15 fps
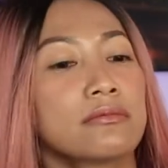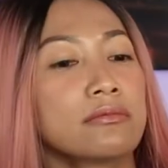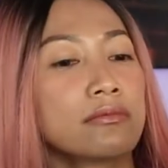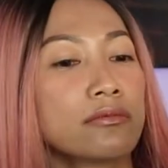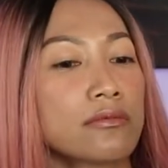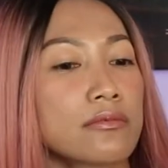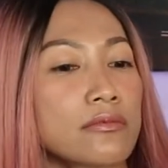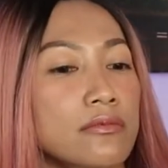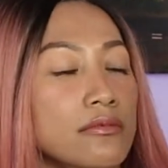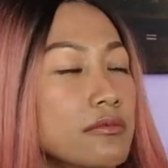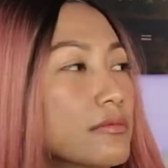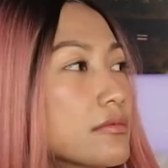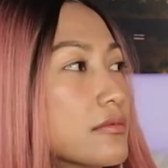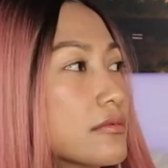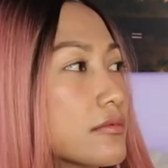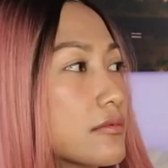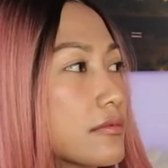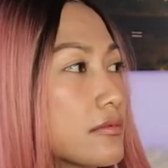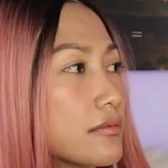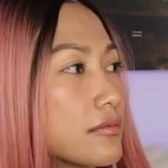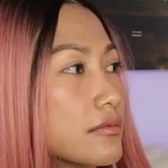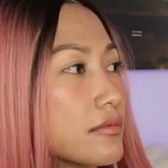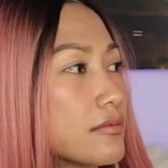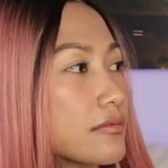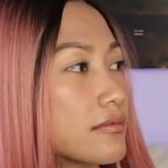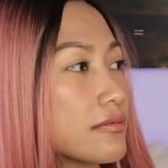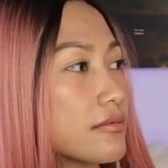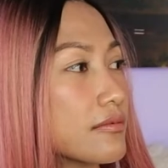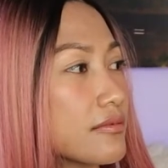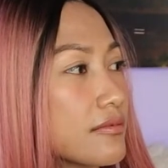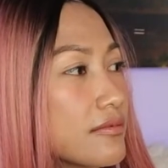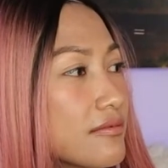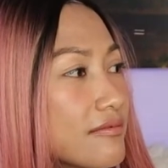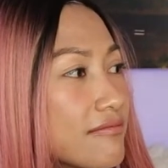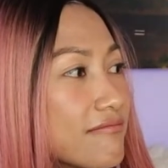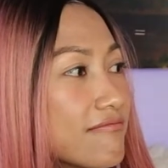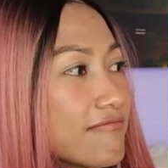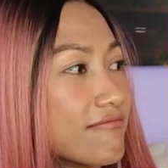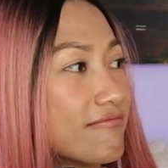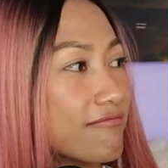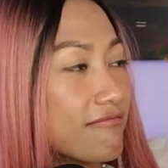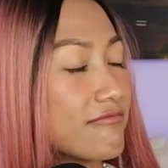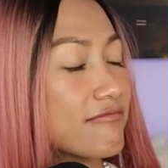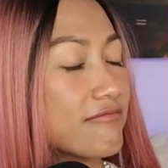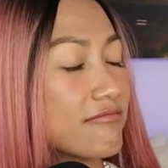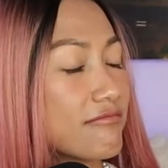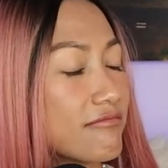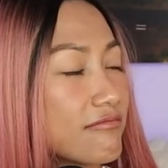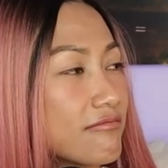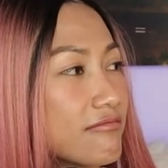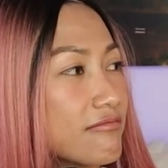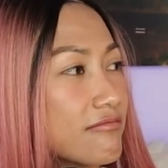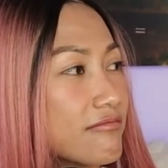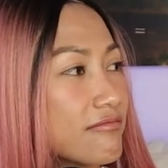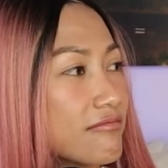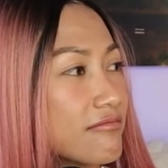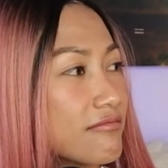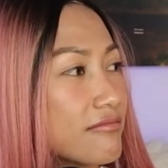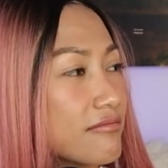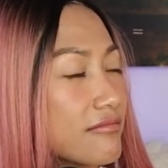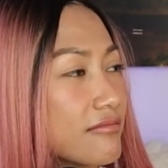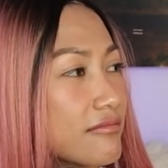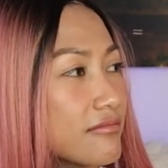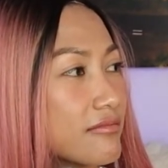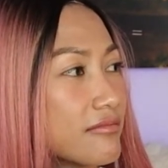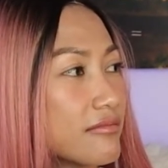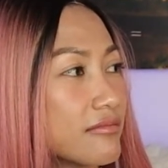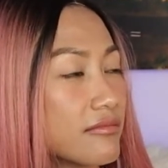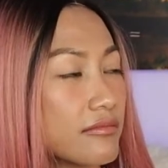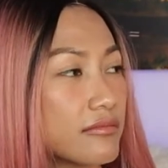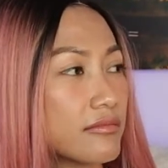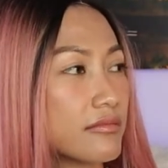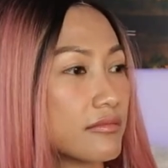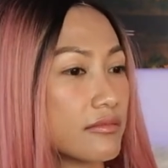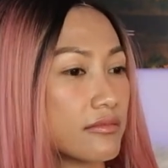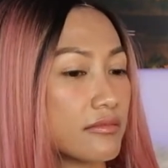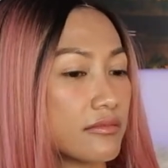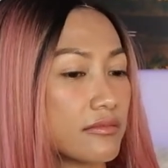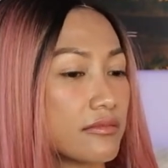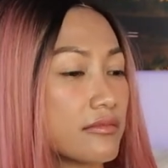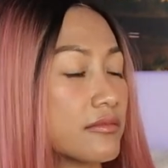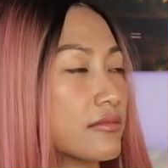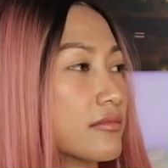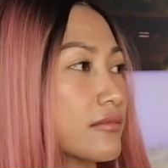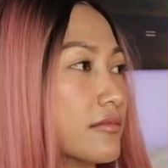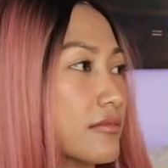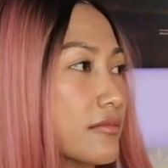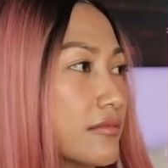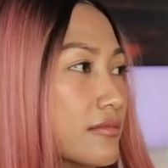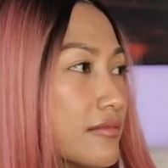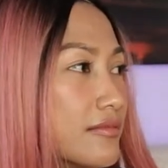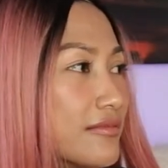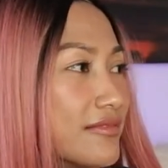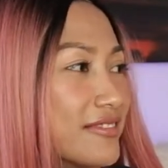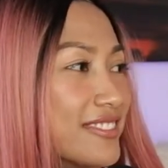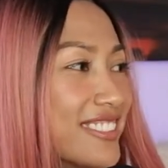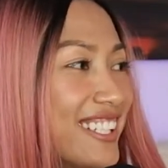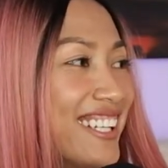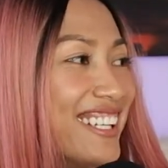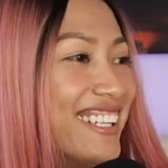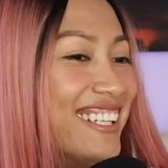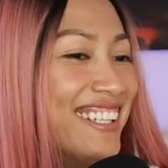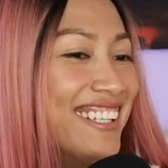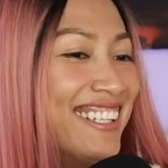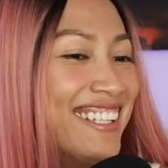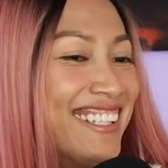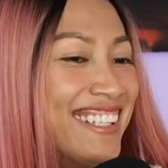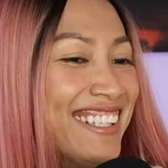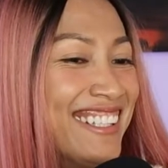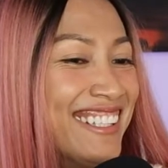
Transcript: (not speaking)